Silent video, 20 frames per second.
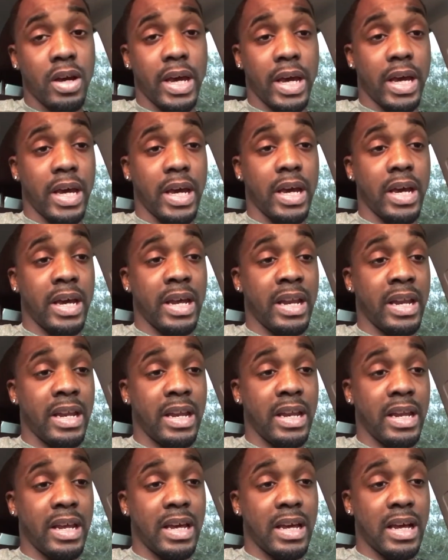and
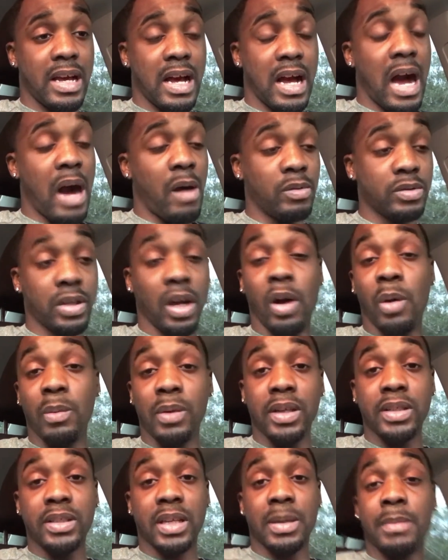I was
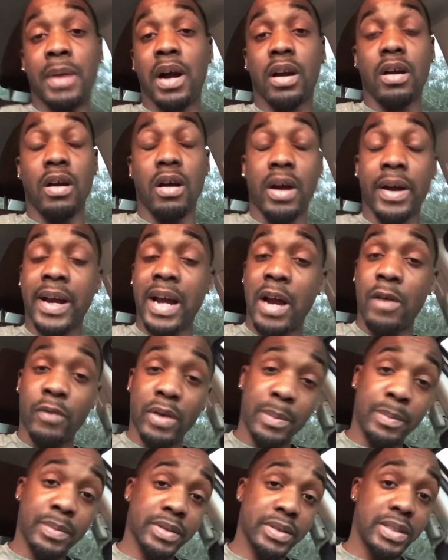homeless and my car got
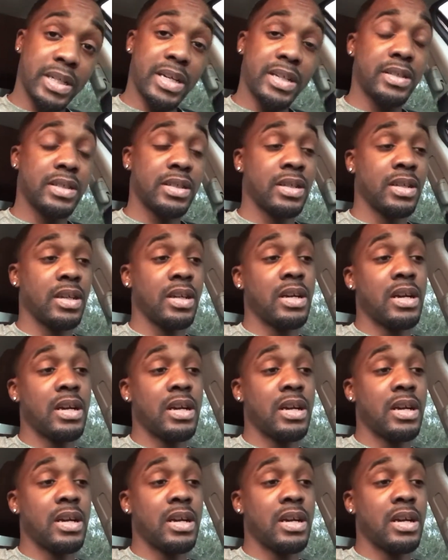repossessed.